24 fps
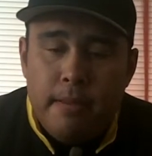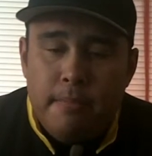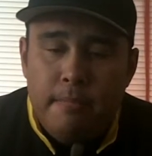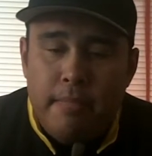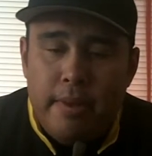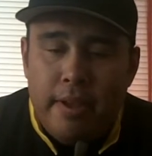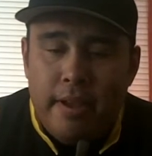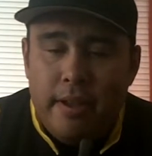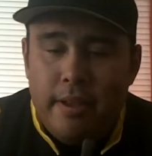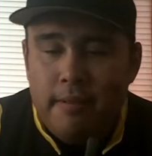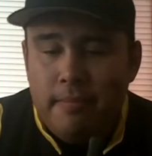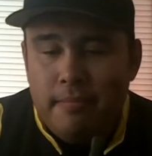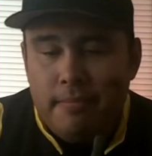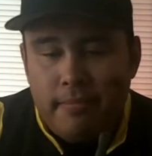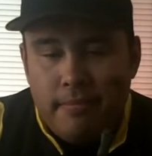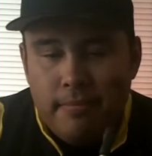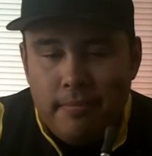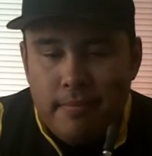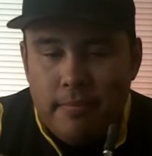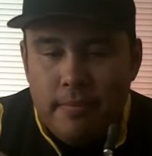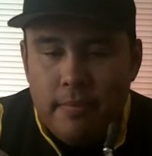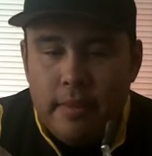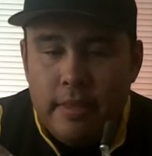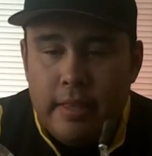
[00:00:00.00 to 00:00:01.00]
But
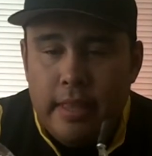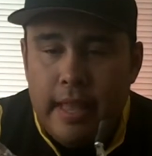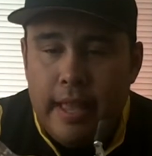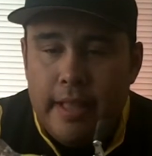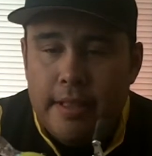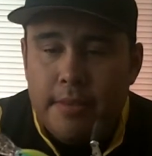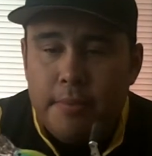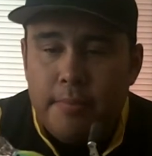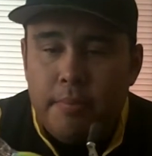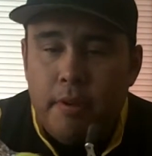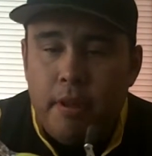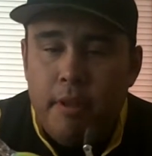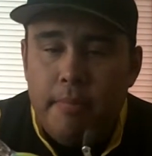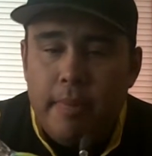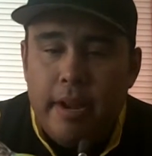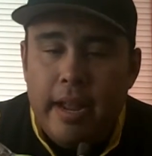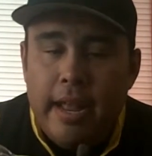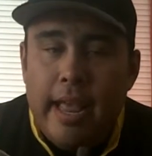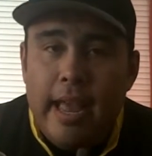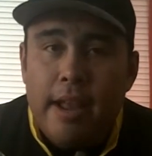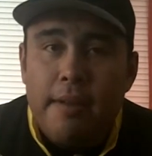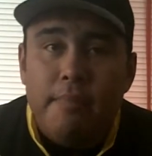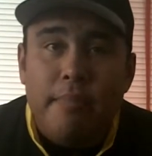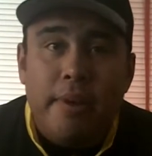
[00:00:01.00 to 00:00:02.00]
that's a problem that
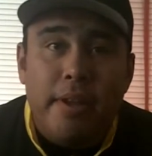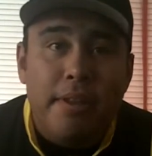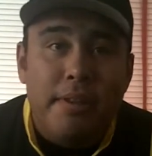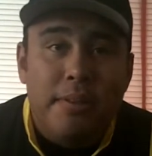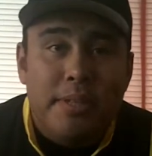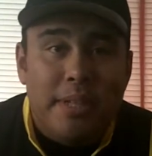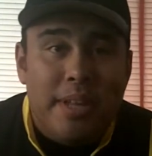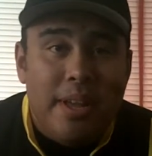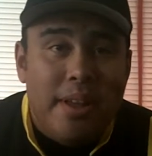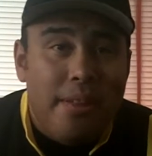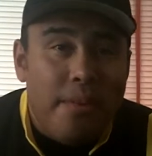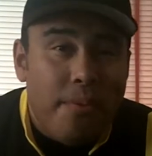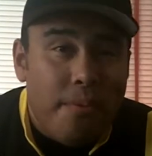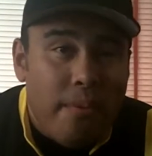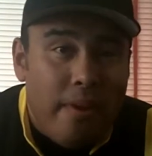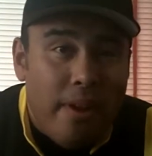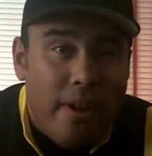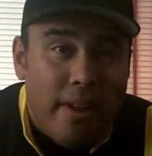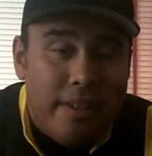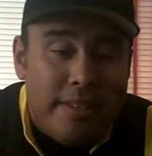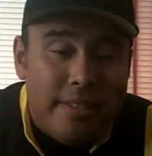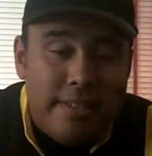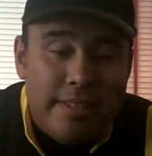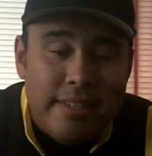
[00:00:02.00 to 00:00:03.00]
I had by using other
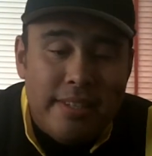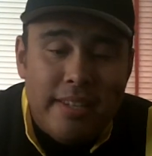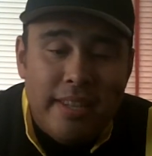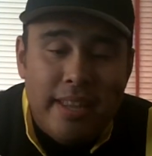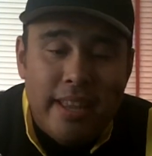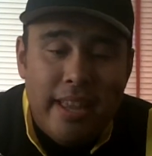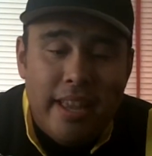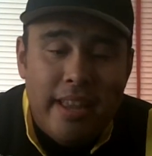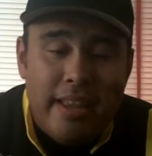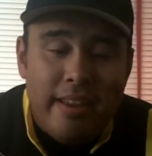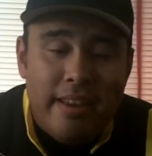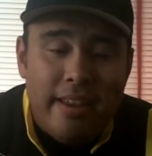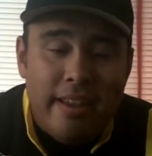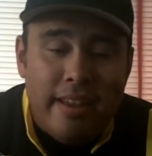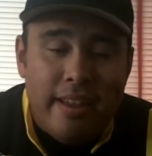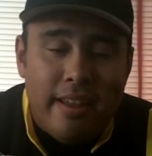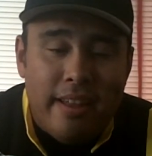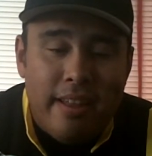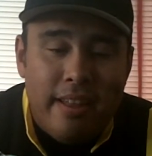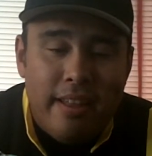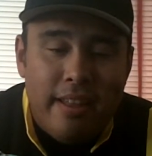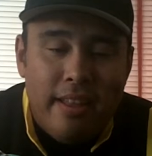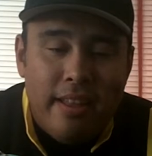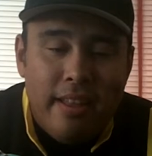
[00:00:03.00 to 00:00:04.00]
rods, and
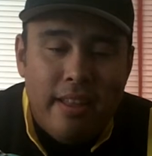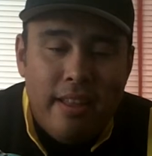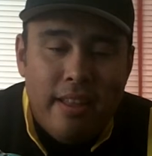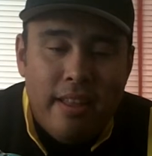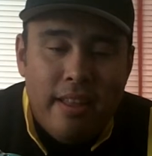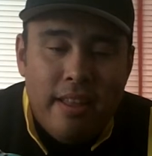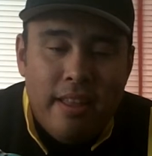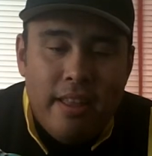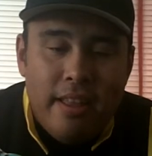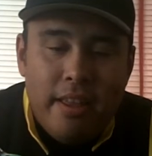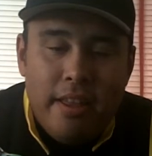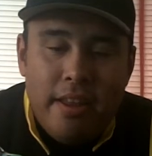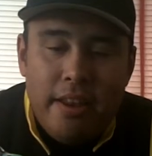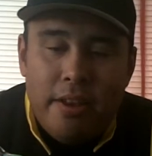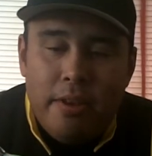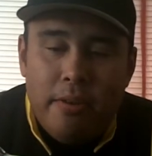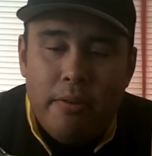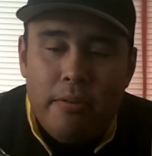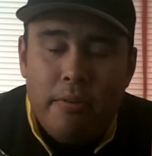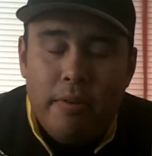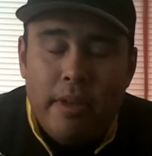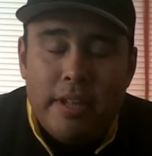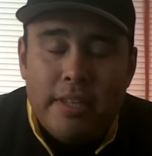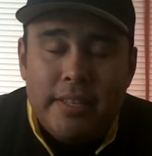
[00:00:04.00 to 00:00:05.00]

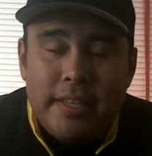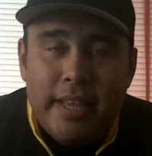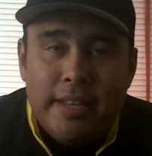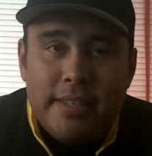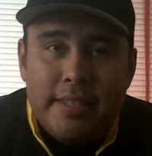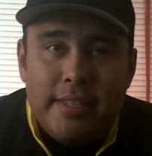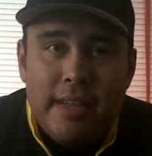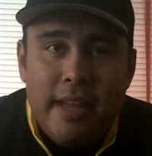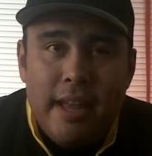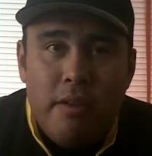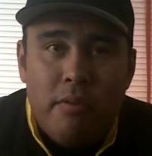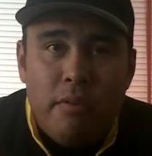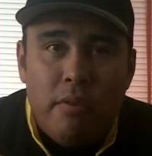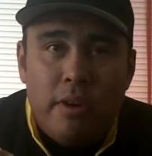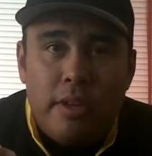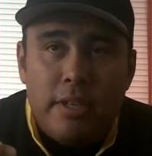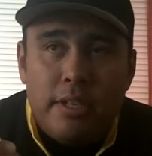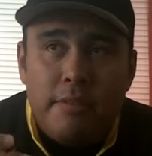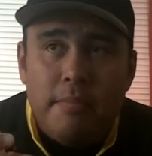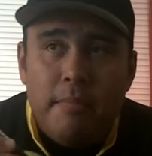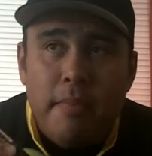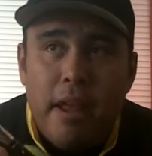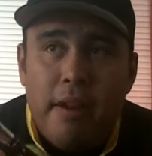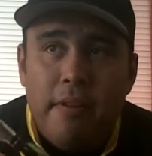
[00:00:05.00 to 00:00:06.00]
it's not where
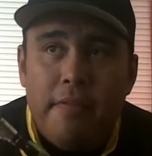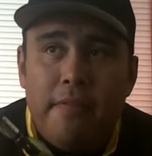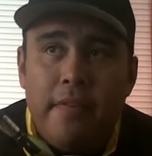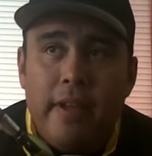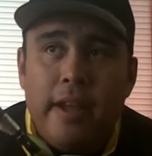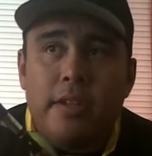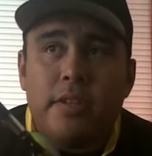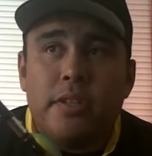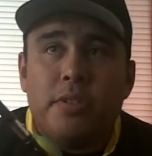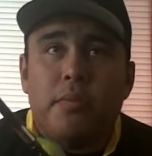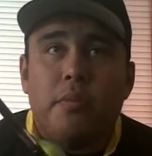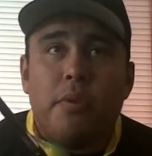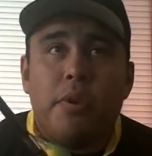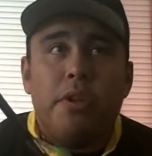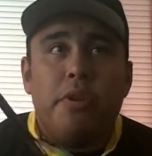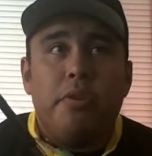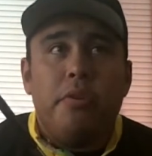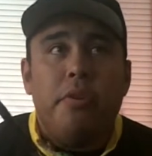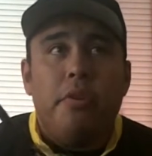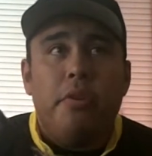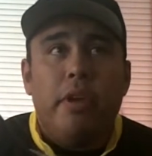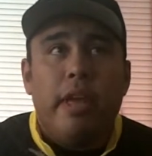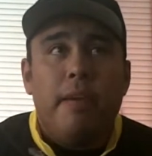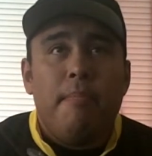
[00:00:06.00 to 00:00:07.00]
it's a matter of fact is where
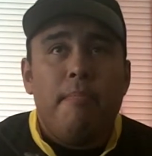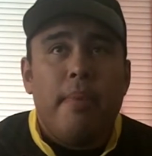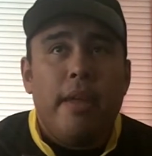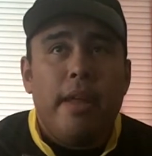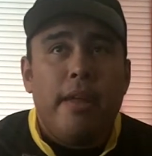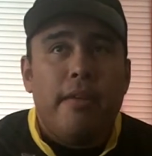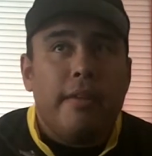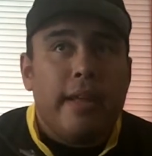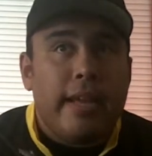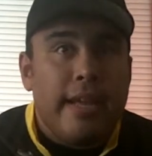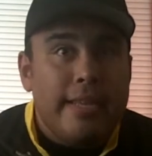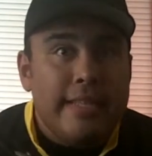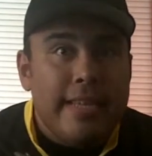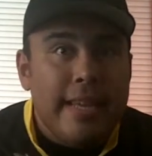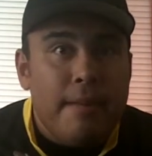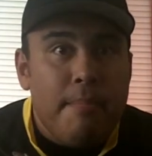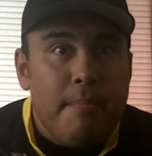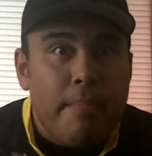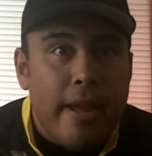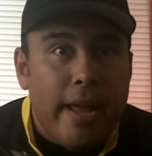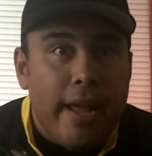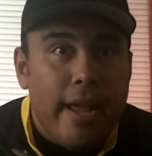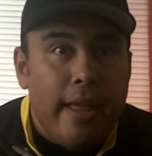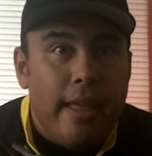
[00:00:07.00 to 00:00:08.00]
you get bit. You're like, is that a
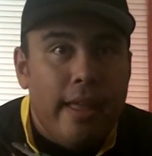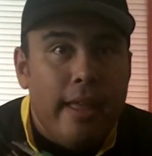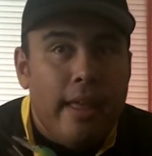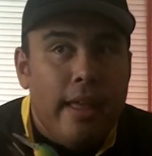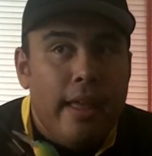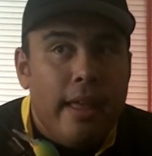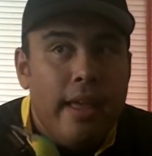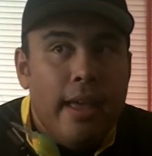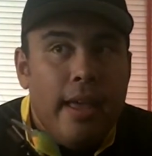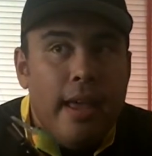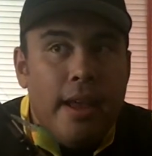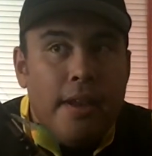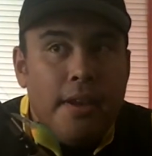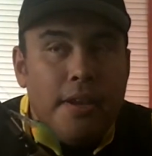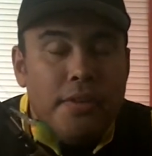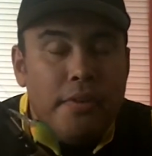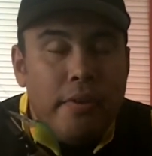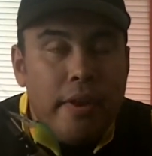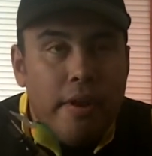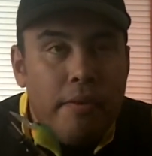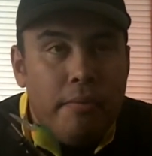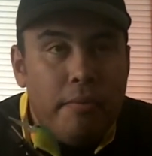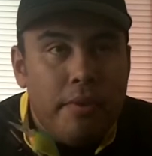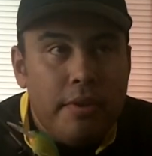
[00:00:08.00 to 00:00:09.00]
bite? And you
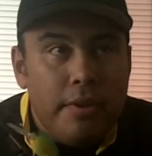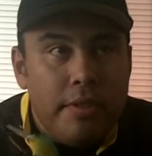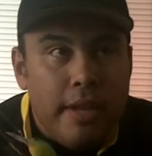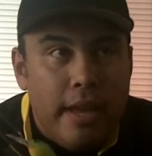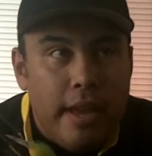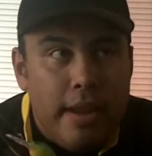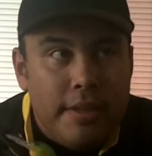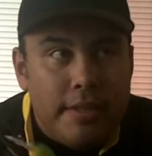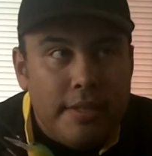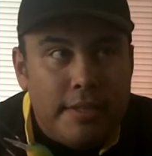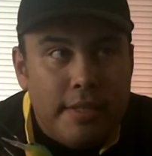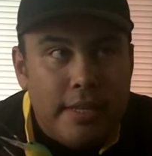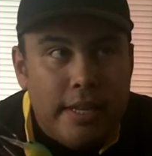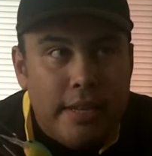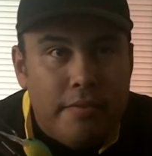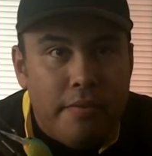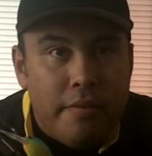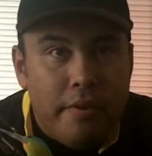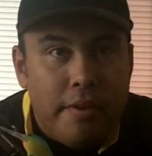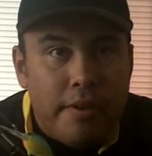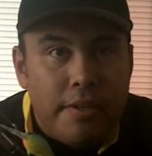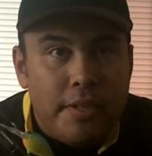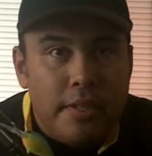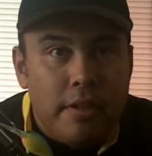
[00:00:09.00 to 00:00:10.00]
try to reel down and see
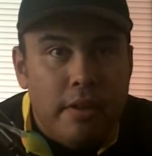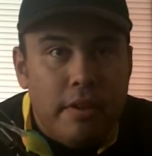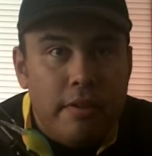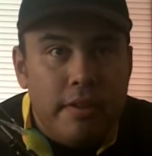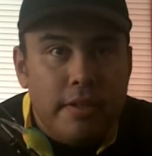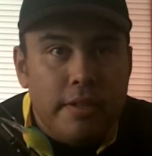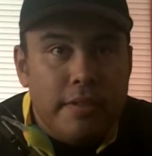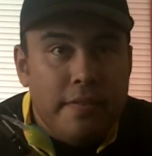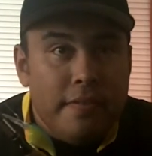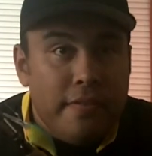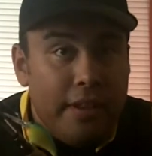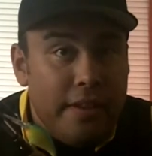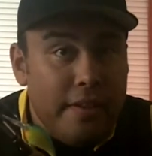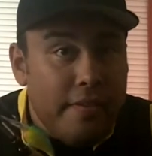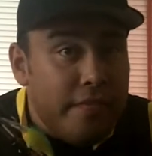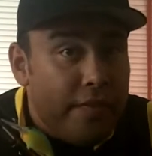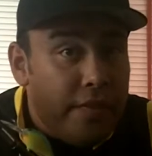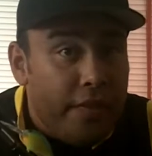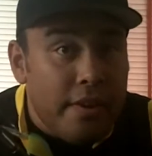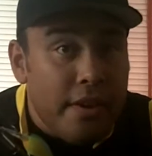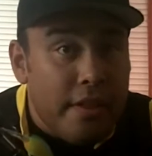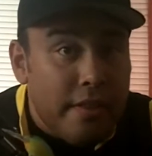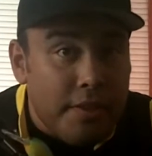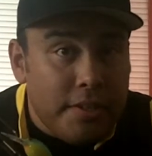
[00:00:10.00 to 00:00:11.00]
very slowly, see if you
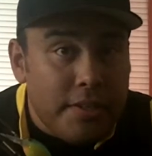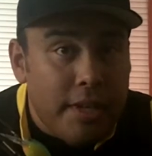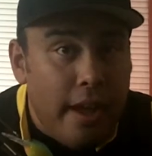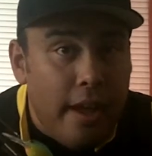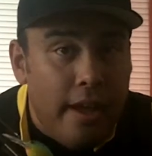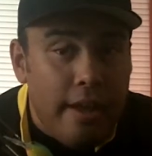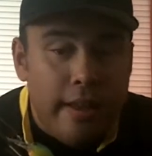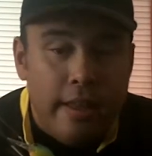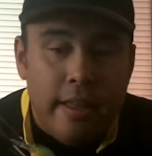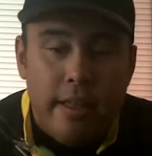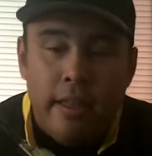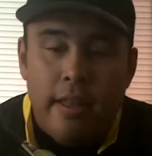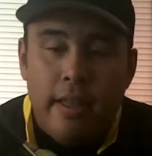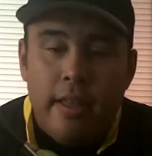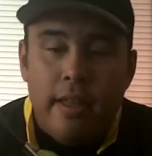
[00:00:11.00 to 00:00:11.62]
feel another tug.